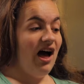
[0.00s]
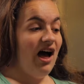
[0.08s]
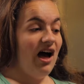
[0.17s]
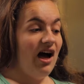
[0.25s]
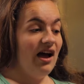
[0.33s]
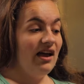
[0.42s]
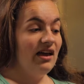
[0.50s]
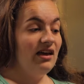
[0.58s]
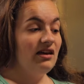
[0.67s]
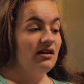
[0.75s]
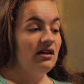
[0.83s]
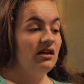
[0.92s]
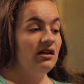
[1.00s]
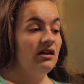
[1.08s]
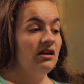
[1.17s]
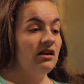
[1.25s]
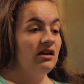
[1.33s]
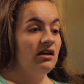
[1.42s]
I
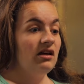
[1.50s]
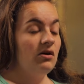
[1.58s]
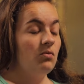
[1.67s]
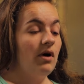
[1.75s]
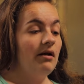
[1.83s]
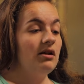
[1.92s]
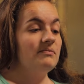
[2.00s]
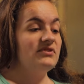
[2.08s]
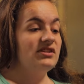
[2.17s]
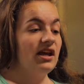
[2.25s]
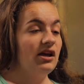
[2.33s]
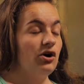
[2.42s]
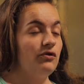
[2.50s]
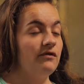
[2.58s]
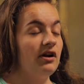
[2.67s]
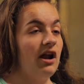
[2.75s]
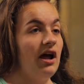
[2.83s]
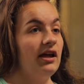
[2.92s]
wound up staying
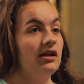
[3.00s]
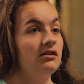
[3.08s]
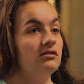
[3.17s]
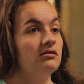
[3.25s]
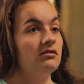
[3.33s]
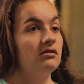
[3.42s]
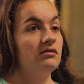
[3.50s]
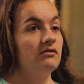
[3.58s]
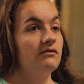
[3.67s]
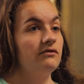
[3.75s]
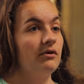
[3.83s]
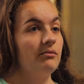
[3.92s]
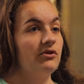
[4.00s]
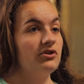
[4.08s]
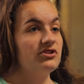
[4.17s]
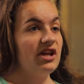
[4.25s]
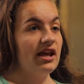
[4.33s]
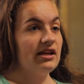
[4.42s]
overnight from
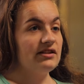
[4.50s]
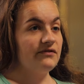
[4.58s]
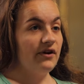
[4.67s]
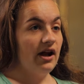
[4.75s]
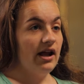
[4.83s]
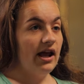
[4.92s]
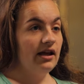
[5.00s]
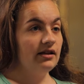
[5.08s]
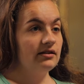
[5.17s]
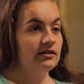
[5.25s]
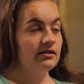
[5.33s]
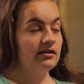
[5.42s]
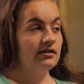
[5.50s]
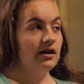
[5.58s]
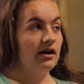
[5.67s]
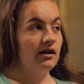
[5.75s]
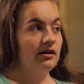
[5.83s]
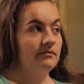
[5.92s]
Thursday into Friday,
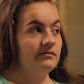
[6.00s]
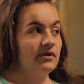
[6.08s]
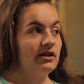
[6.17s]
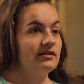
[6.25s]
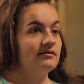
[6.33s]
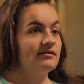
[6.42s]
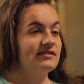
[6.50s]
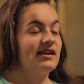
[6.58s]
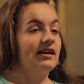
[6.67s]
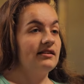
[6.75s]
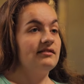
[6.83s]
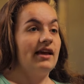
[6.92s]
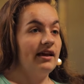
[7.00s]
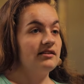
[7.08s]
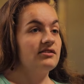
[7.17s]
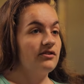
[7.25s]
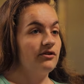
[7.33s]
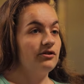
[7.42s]
um, on second day
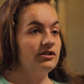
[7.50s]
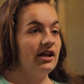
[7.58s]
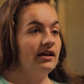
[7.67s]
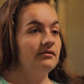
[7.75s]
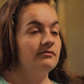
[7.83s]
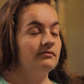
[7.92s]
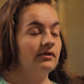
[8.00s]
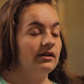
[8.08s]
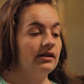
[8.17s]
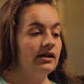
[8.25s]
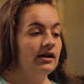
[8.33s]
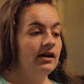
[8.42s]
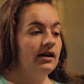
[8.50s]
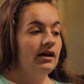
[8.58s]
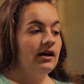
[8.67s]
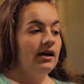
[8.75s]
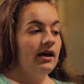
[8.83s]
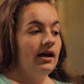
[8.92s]
into third day, really.
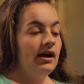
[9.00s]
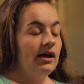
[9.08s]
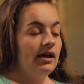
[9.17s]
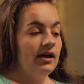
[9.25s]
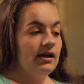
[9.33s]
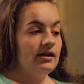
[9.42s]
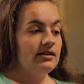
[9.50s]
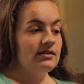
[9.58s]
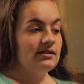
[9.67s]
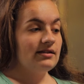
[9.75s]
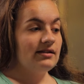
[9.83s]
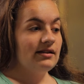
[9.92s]
And